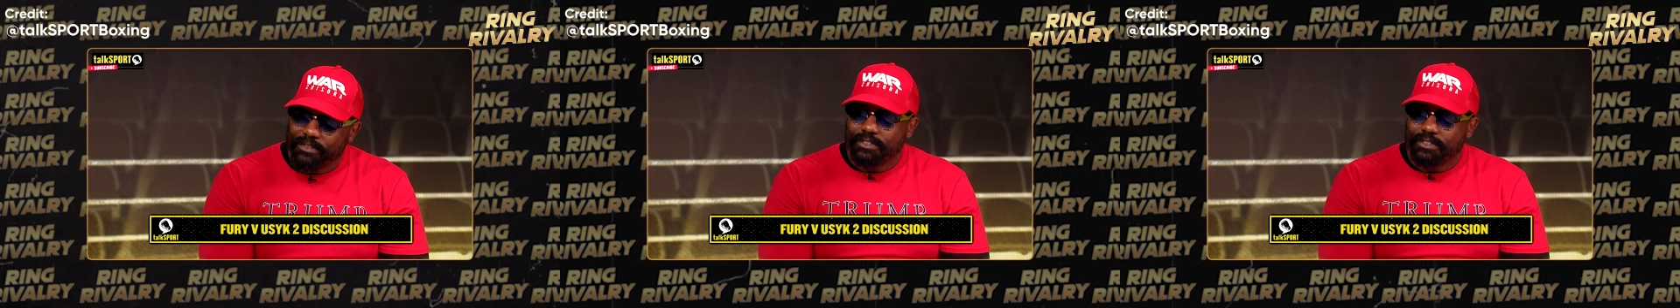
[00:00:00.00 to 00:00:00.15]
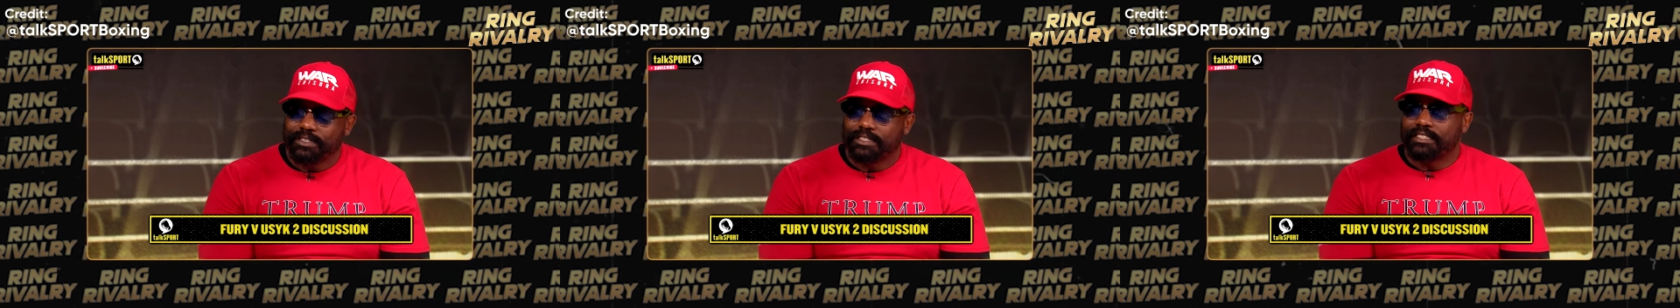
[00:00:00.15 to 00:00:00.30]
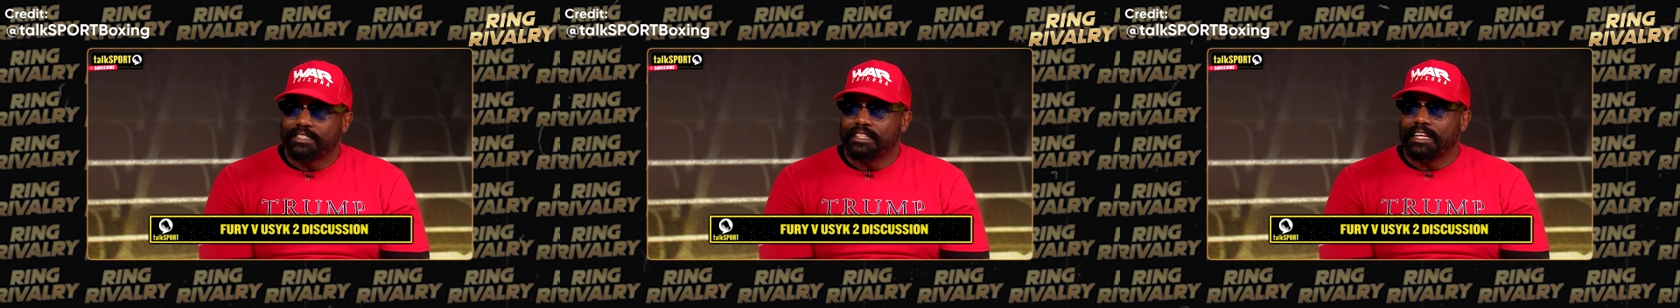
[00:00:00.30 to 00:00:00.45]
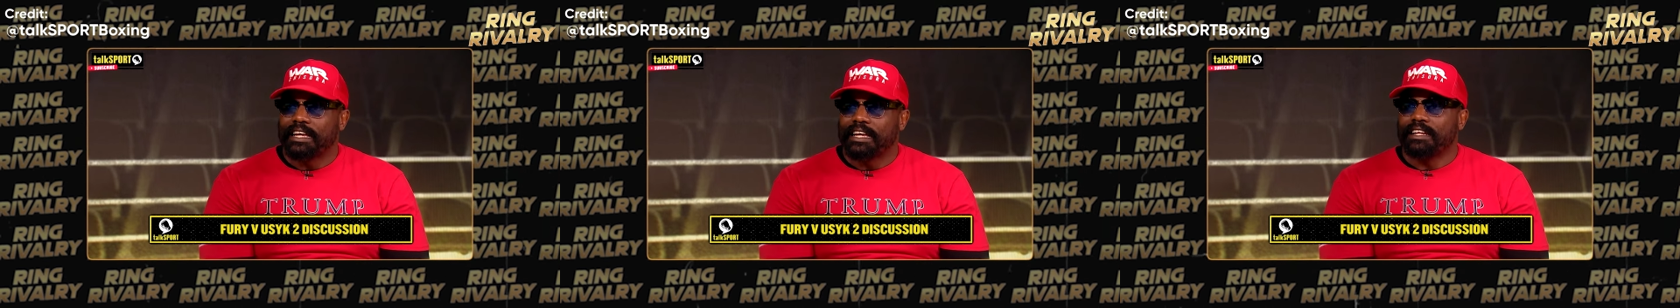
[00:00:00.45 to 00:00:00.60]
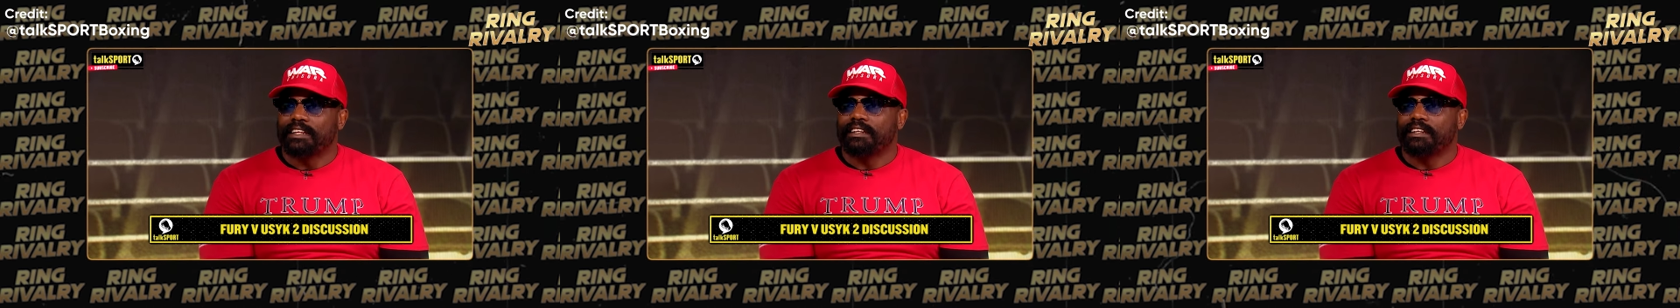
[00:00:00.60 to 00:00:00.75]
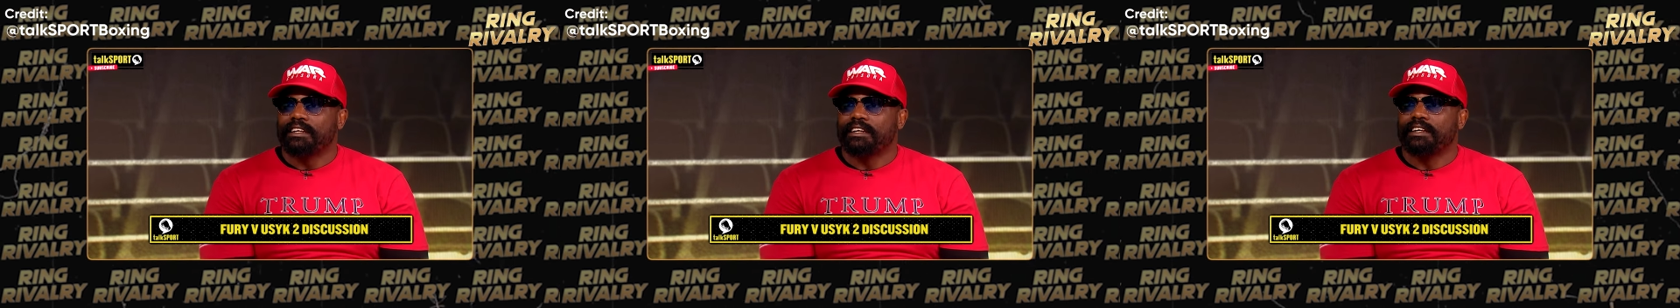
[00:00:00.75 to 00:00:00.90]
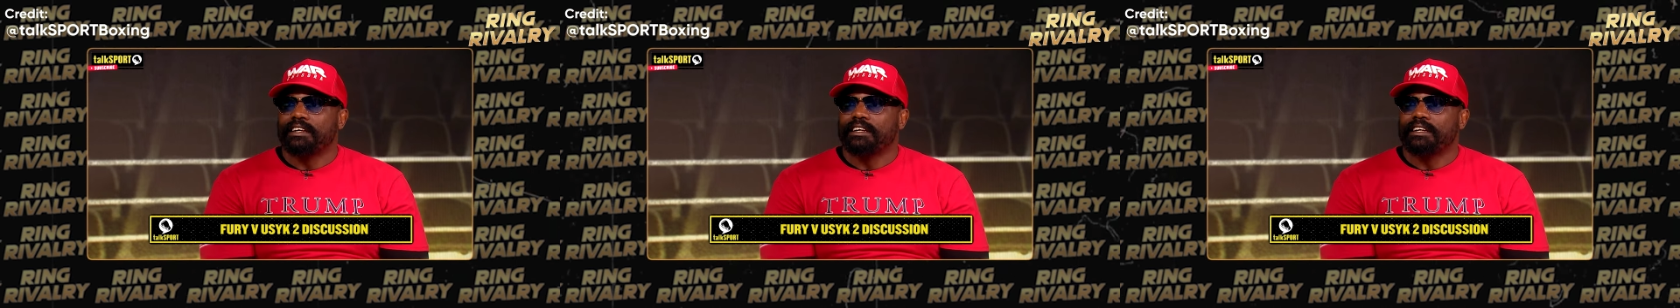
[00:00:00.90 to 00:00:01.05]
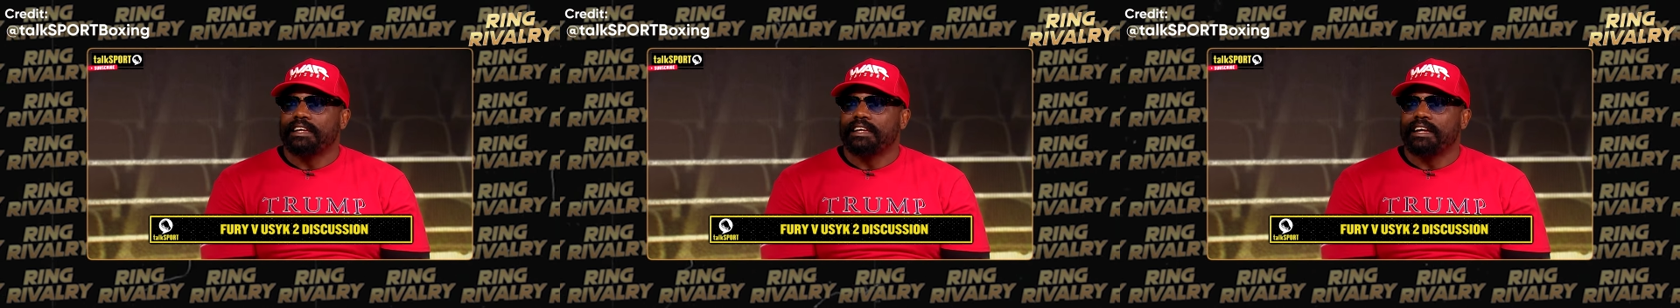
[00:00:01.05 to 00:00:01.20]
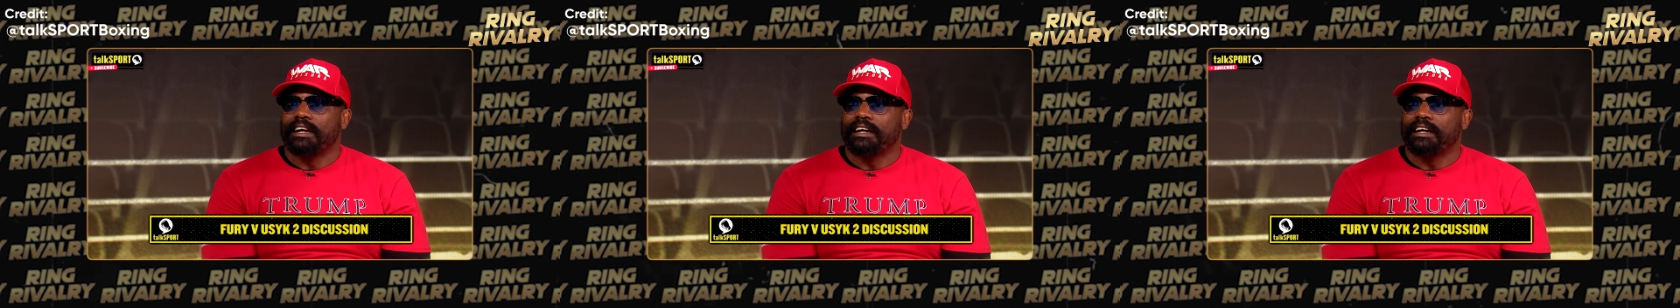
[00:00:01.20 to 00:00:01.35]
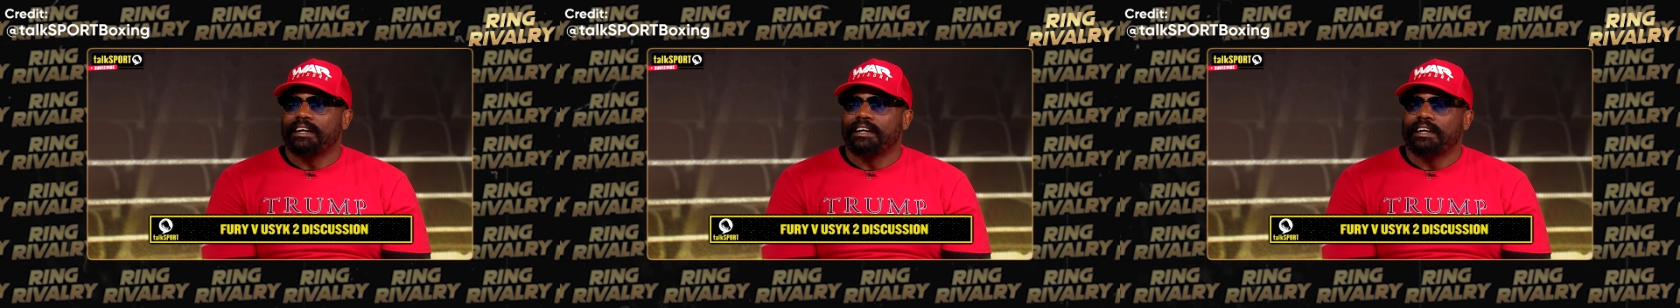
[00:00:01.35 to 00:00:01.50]
You understand? Mm.
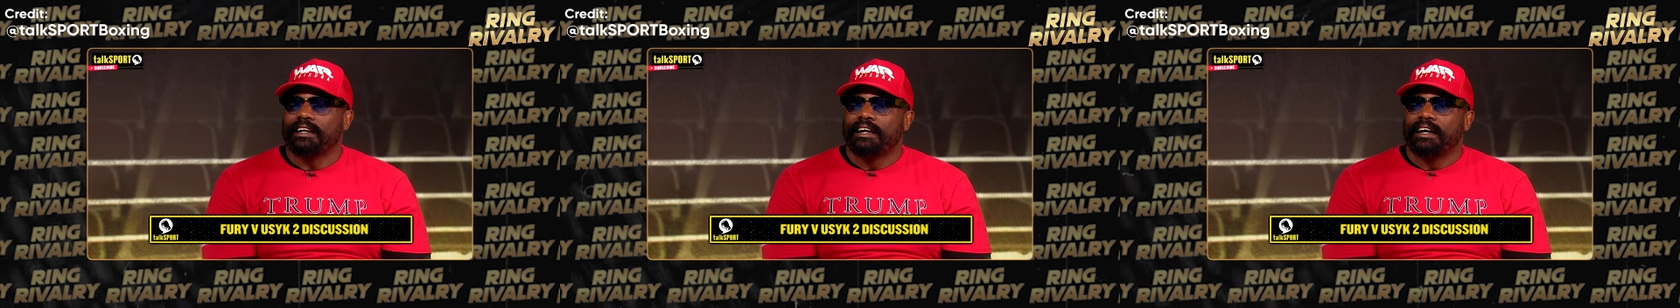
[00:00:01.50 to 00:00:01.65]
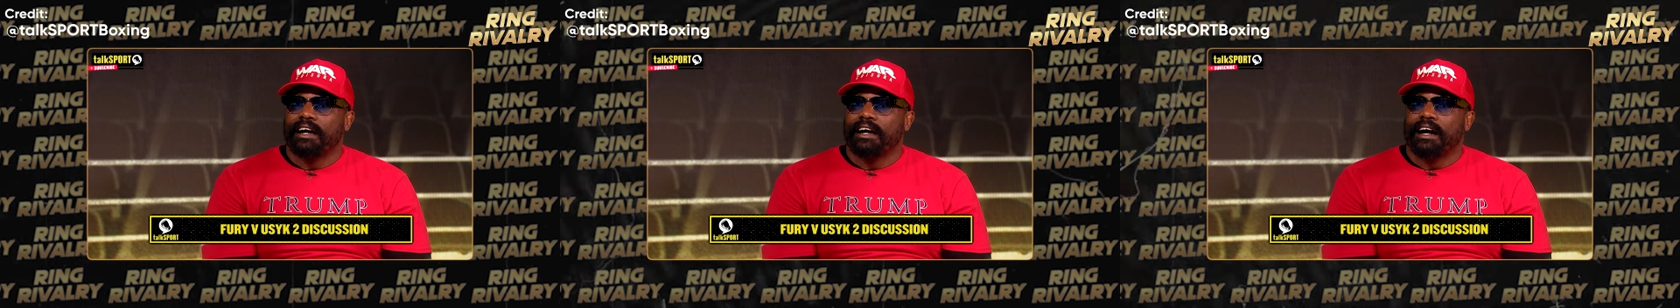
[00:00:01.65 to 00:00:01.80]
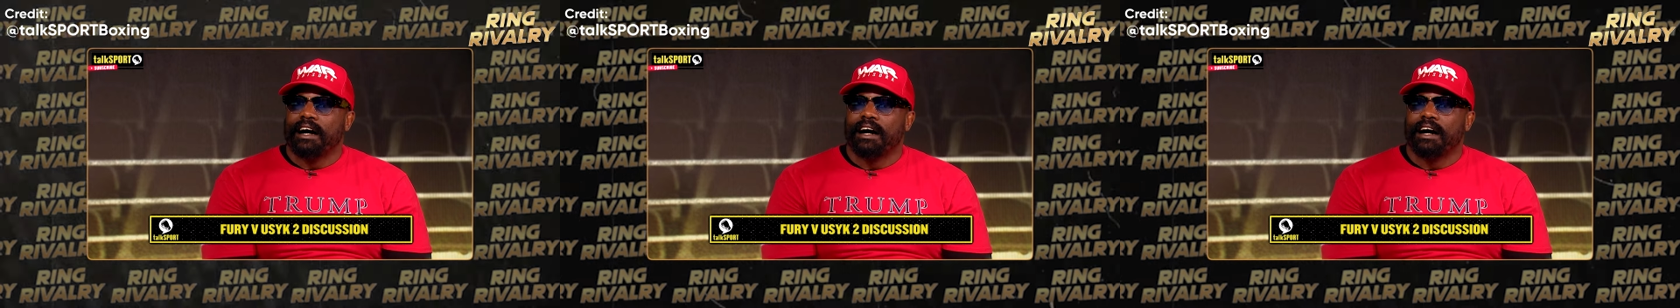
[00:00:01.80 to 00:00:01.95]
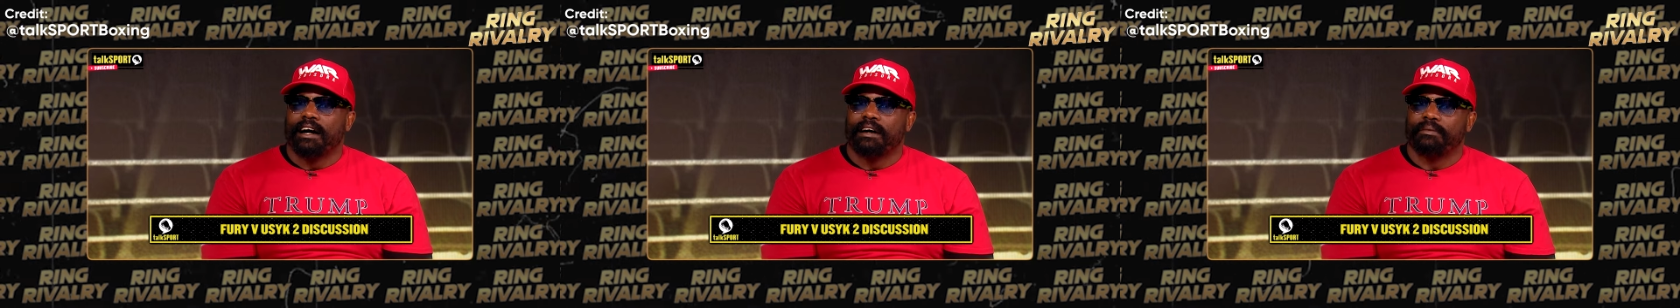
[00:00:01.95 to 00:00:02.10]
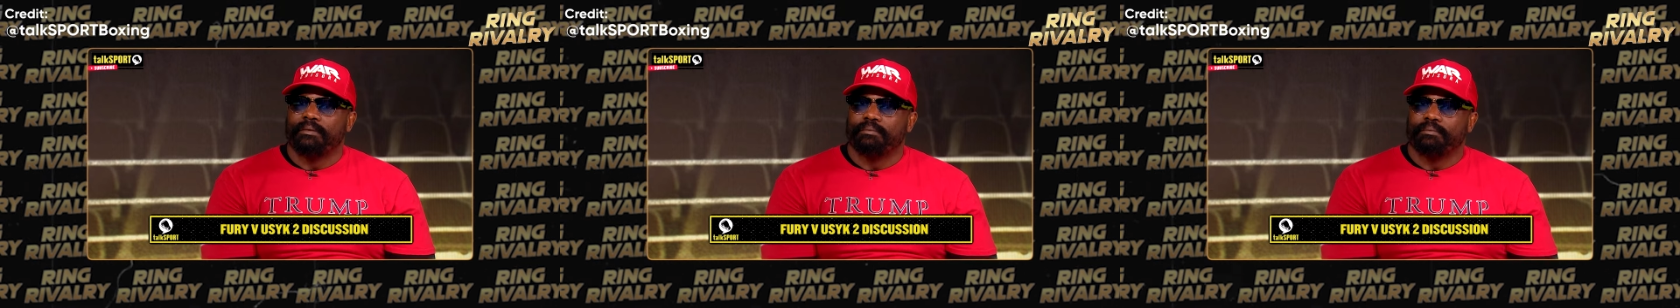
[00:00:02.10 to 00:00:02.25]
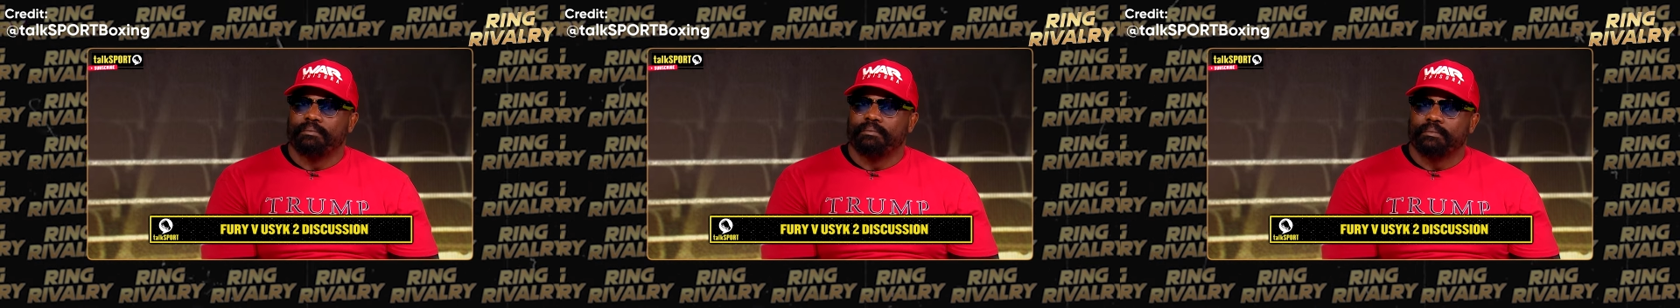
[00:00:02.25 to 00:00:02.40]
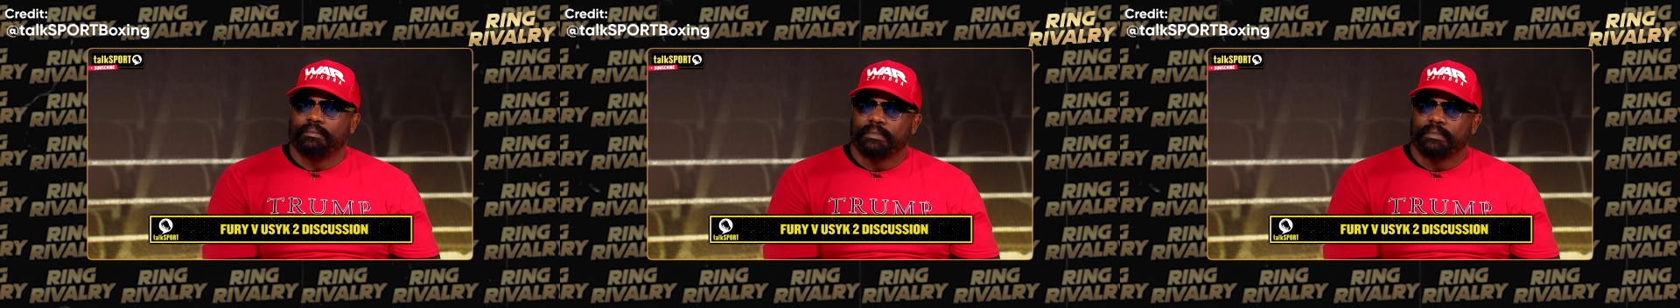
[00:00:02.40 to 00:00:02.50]
Yeah.